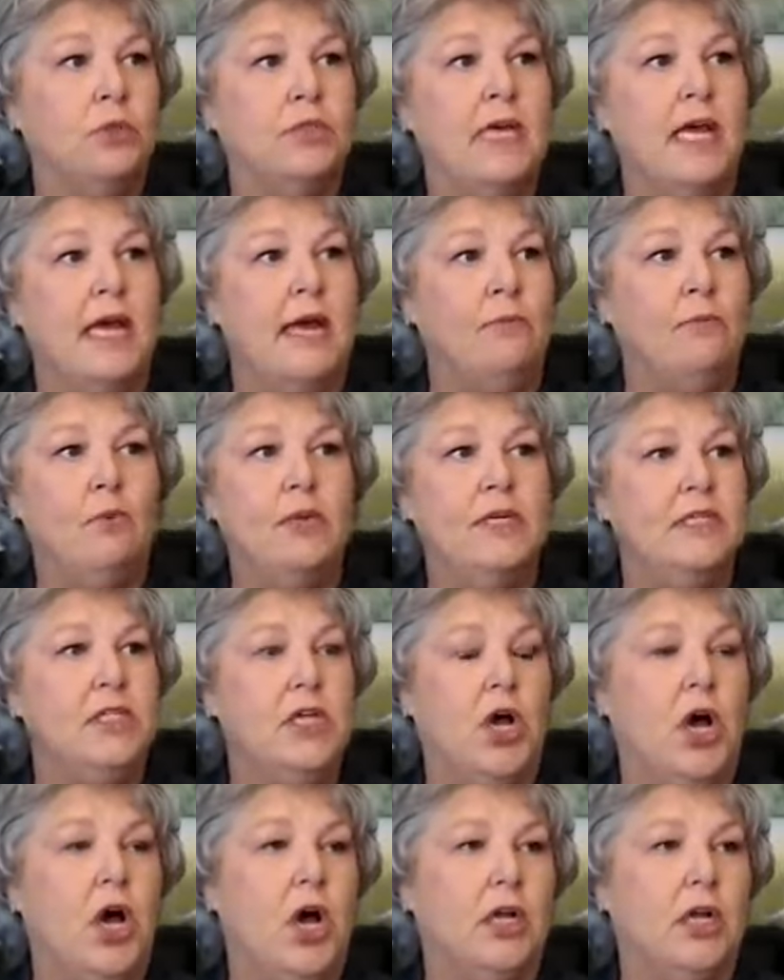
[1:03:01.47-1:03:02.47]
time we
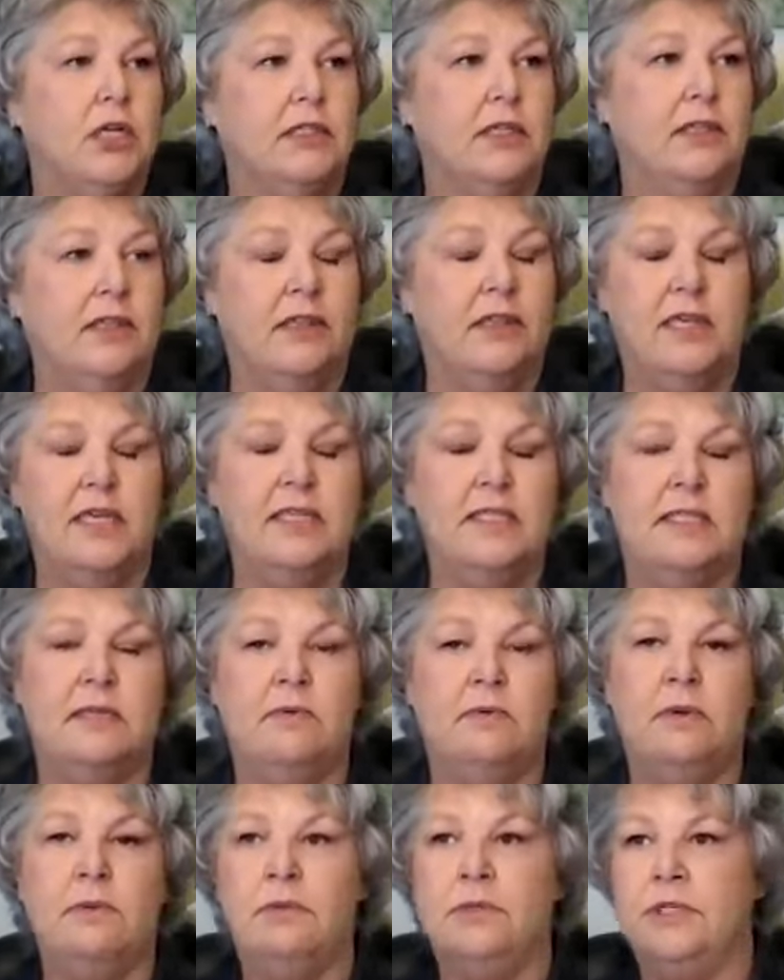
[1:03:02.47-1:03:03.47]
talked and the things that
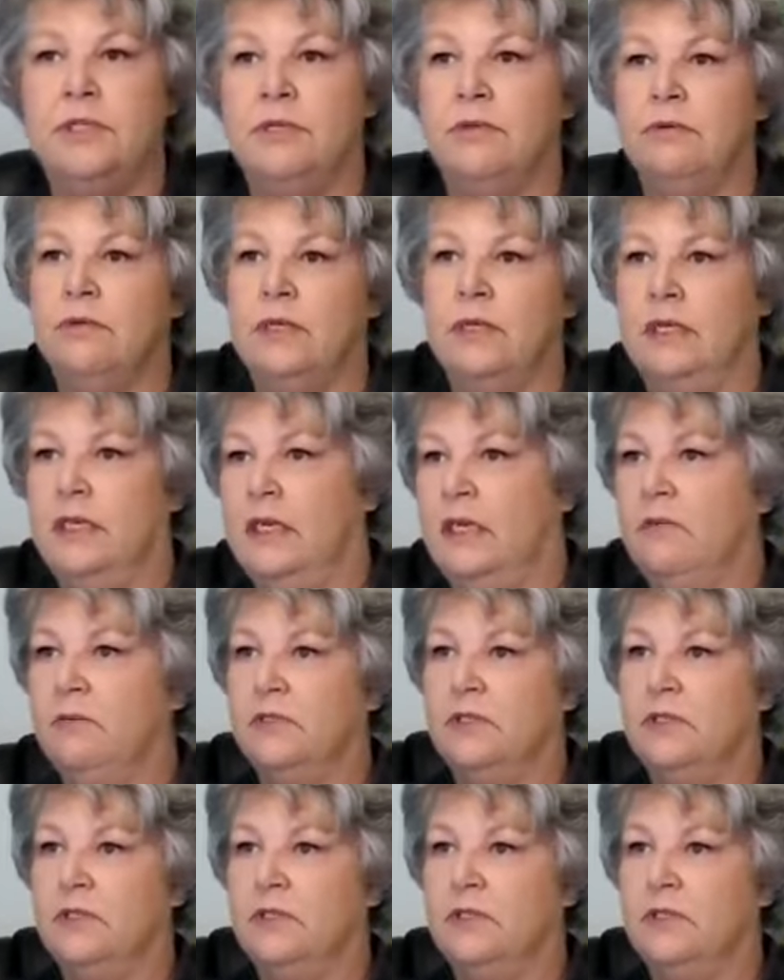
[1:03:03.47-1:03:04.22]
we were doing, and